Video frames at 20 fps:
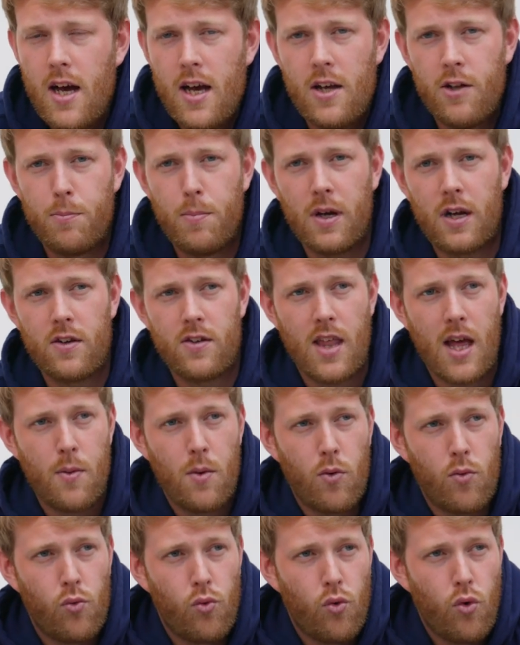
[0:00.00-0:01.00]
is because they
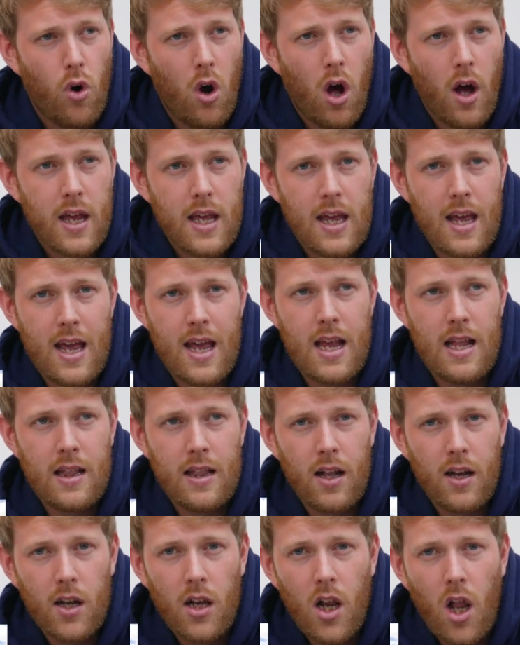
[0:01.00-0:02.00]
were right in
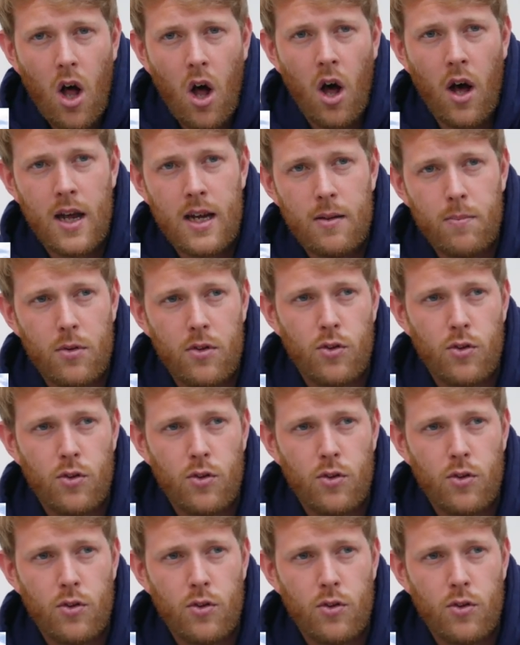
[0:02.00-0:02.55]
the line